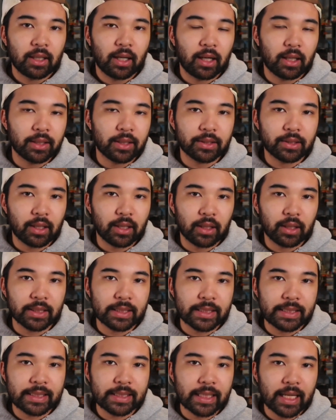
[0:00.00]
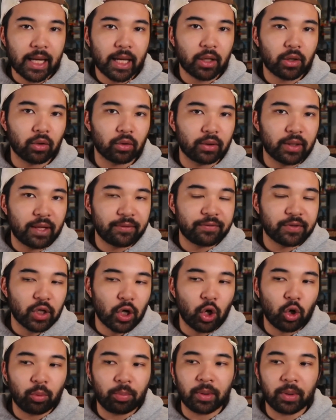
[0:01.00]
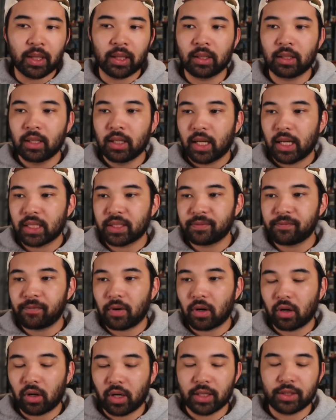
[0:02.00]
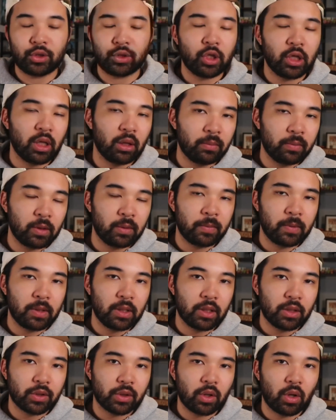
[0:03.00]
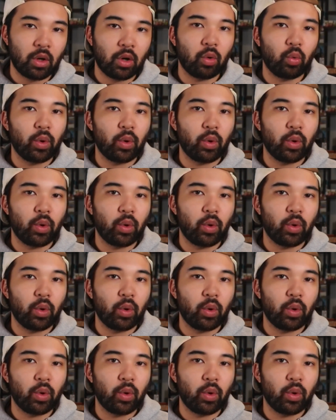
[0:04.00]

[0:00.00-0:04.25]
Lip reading: unsaid or left open as far as GWPs go,